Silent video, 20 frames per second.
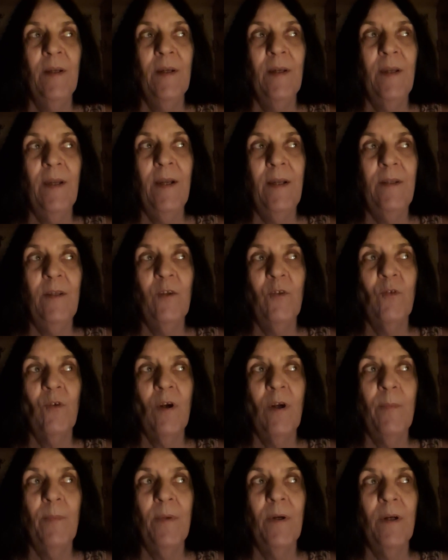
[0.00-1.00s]
I had to
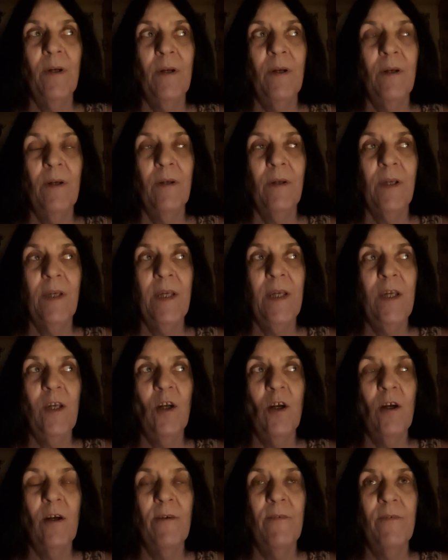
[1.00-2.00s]
drop a key
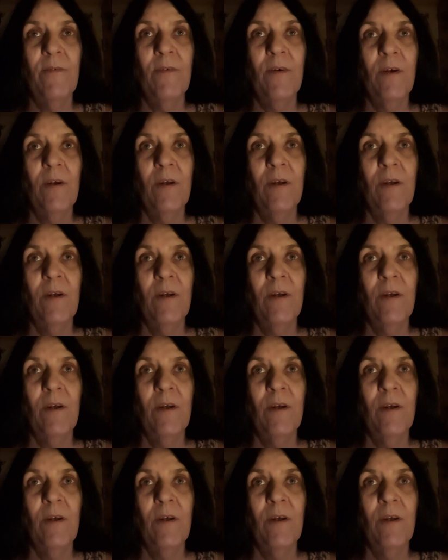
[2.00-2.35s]
off